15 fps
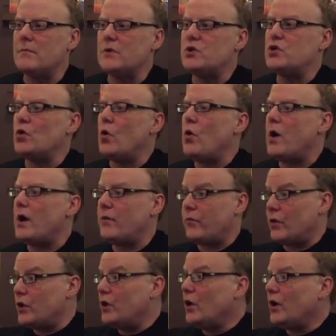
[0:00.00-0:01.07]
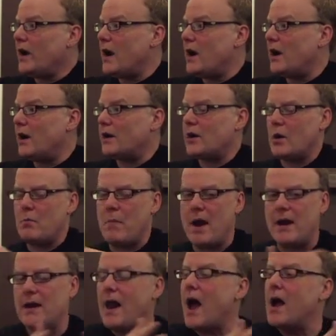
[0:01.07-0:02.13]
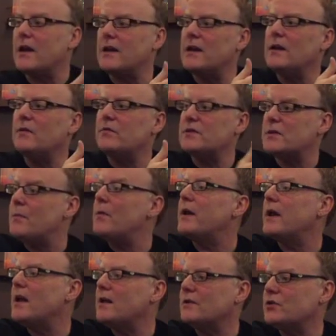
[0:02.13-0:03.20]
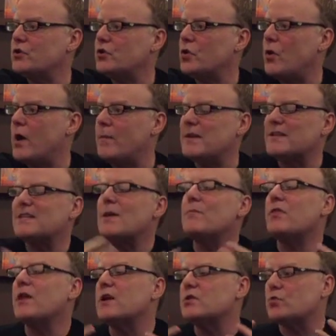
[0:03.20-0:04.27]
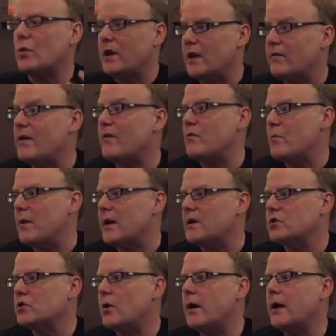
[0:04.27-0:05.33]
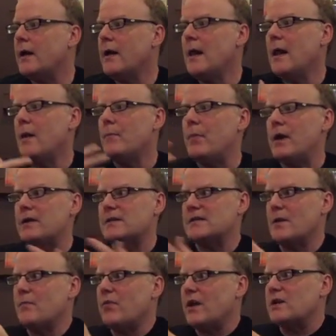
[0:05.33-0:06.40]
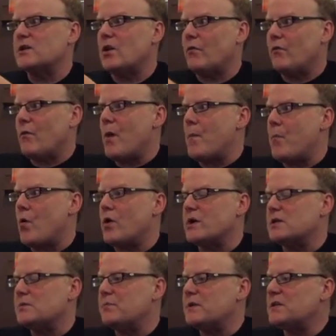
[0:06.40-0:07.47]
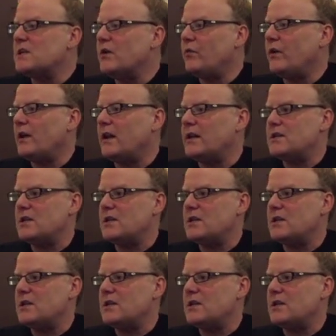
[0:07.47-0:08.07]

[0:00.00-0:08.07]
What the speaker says: joy for your character might not give somebody else joy. I mean, some things will give everybody joy, but some things are important specifically